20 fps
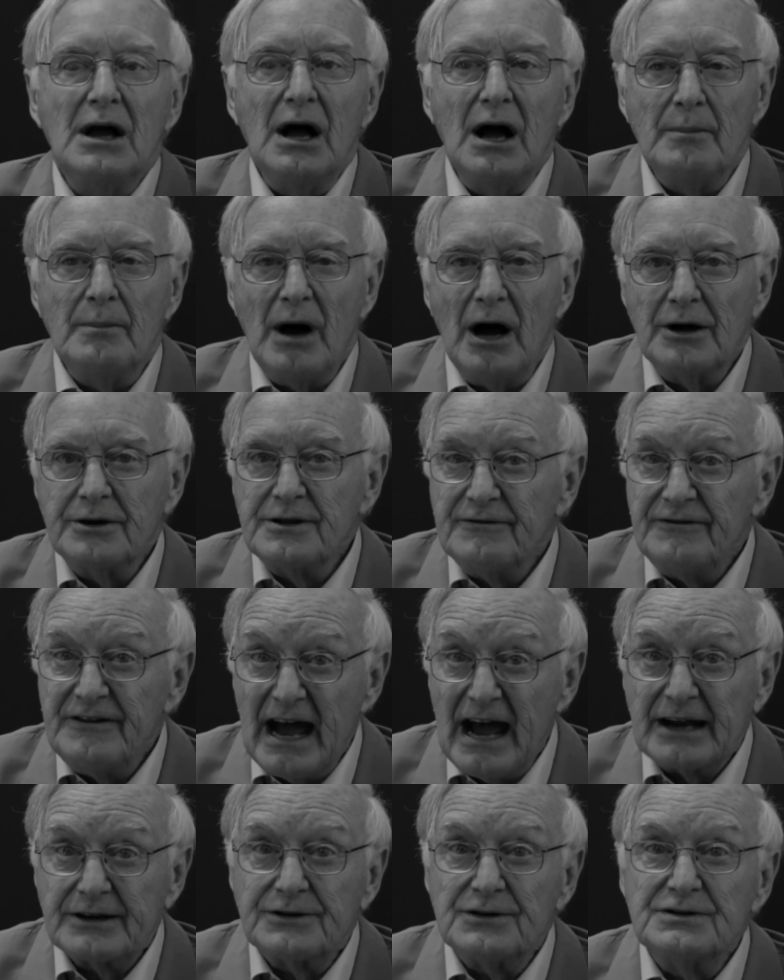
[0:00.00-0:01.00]
Among the
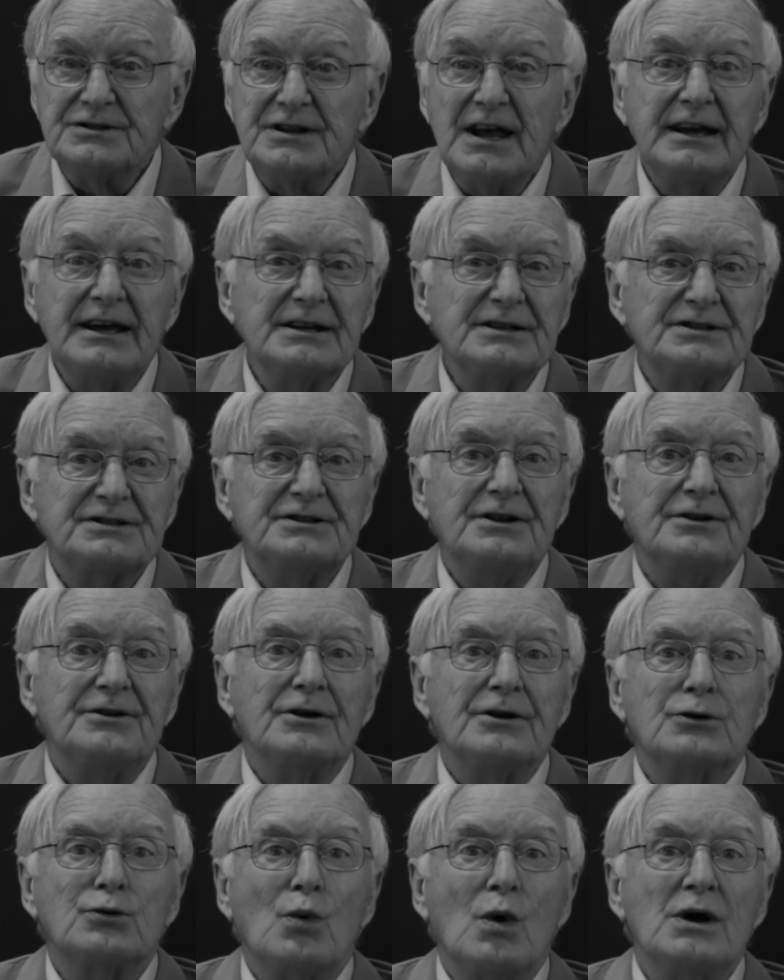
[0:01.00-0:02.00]
factors they
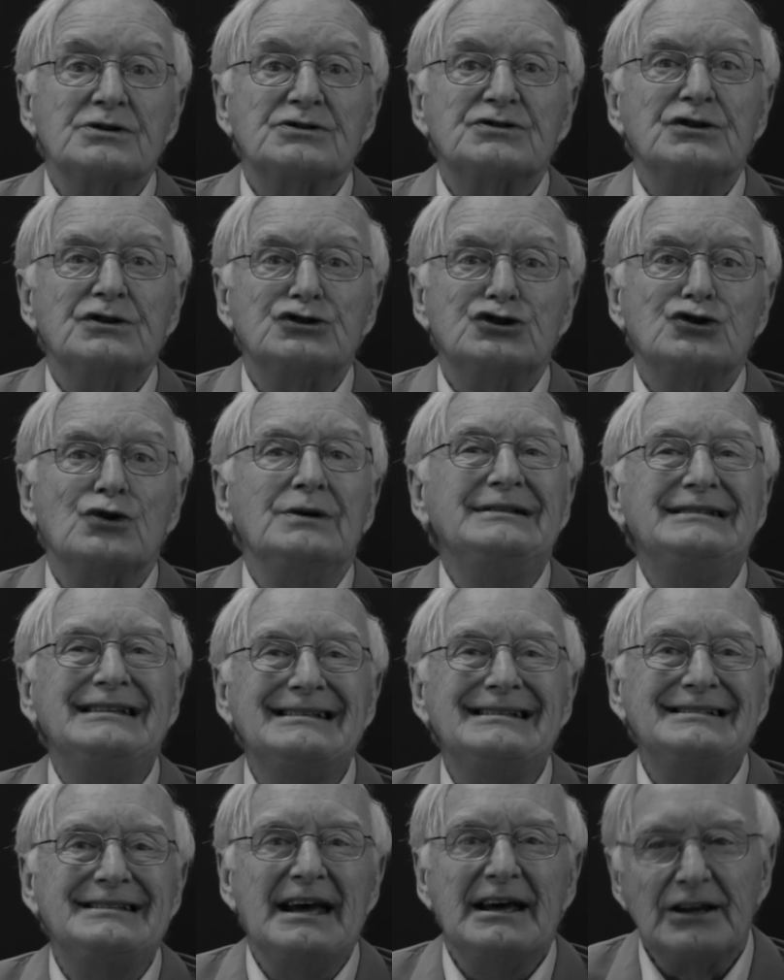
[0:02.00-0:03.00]
considered was the Joint
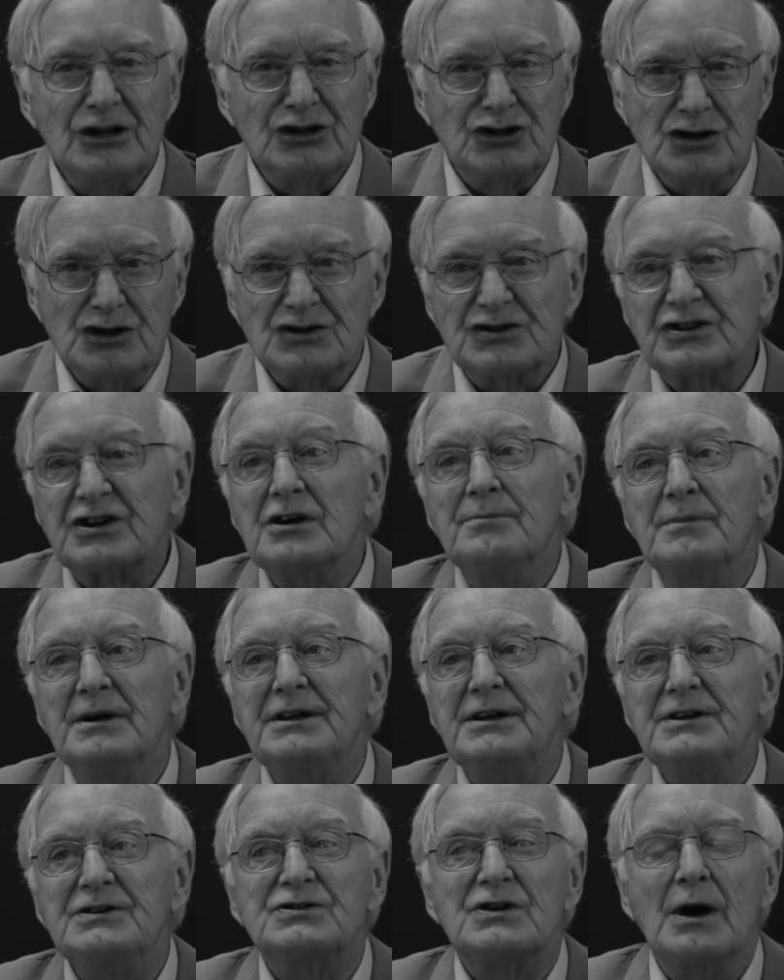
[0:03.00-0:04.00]
Intelligence
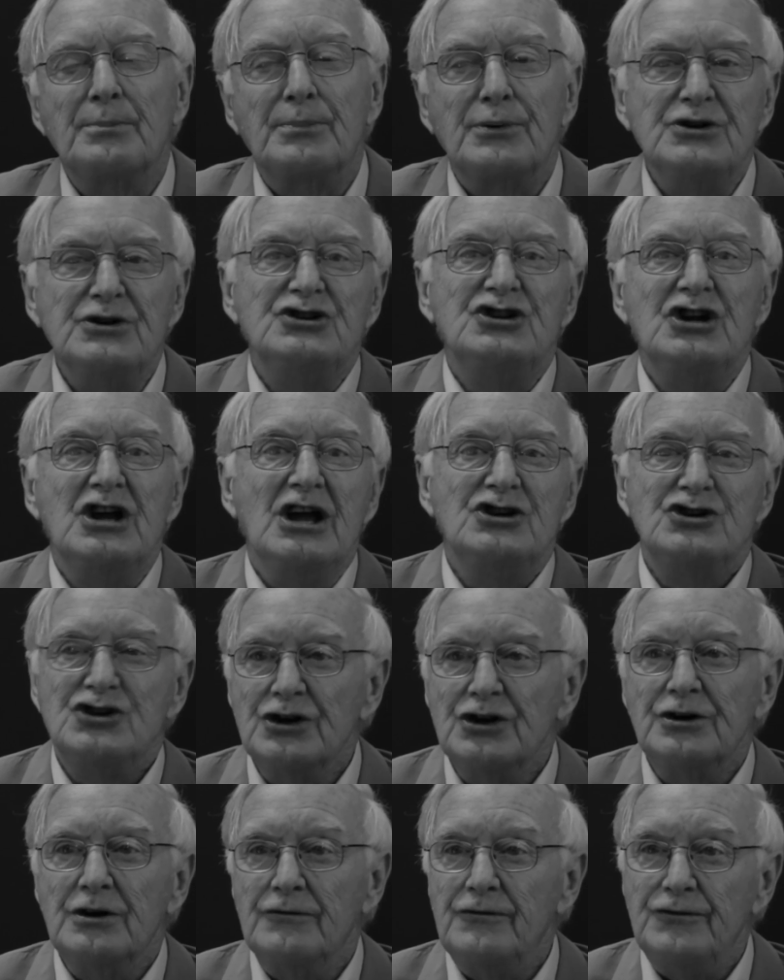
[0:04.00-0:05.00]
Committee's
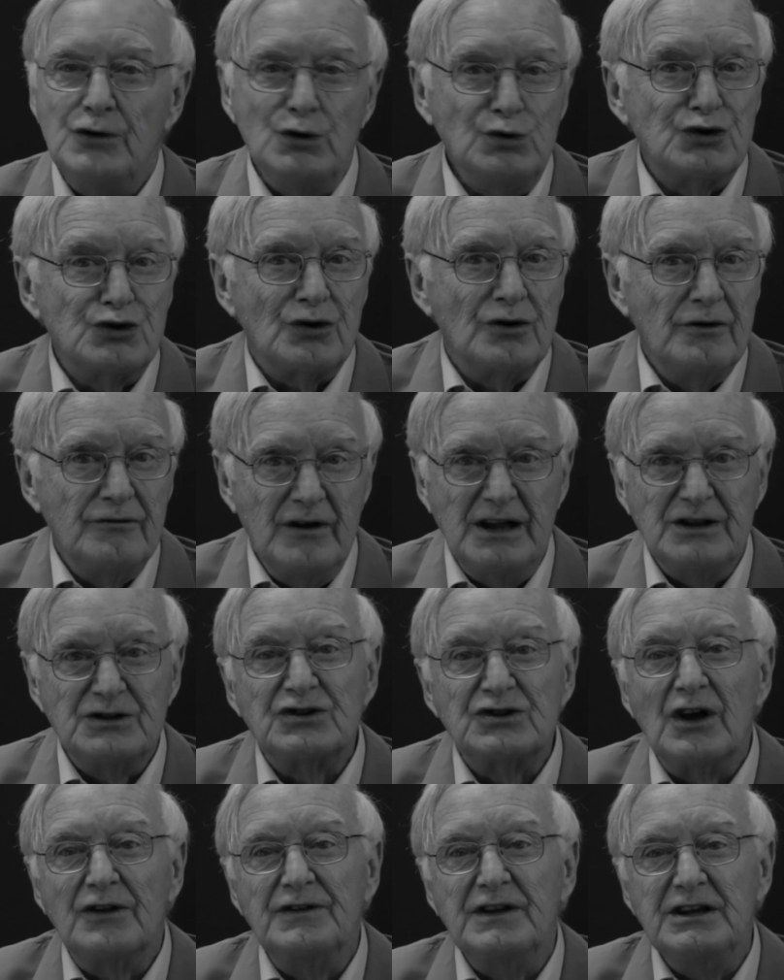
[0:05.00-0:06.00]
appreciation of future
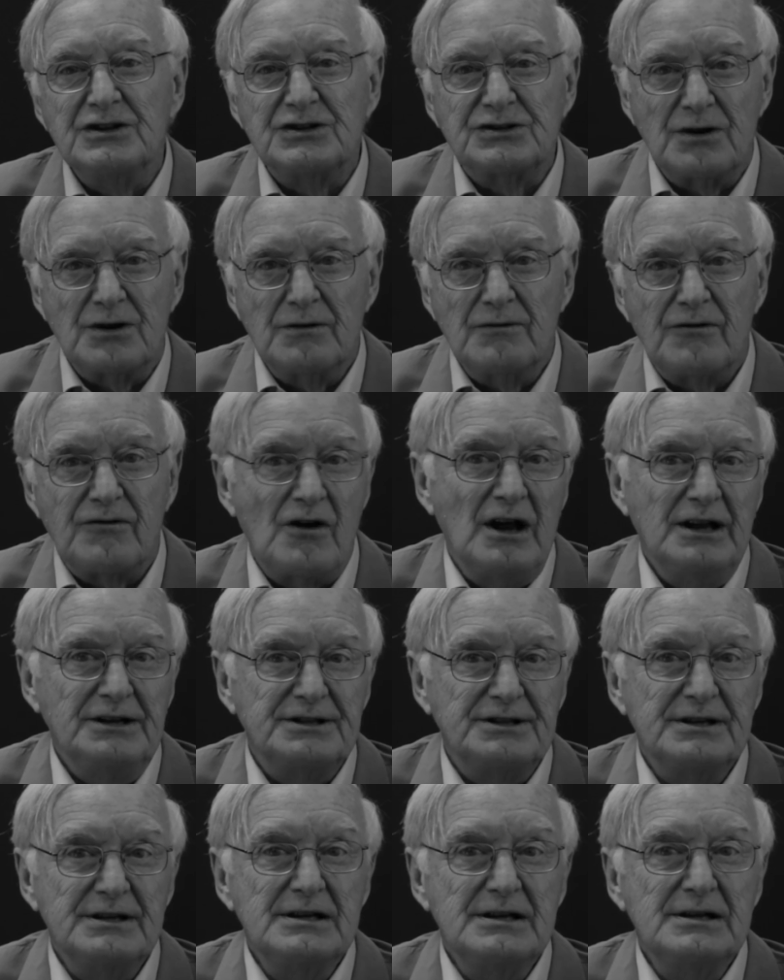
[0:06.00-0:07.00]
events on the Eastern Front.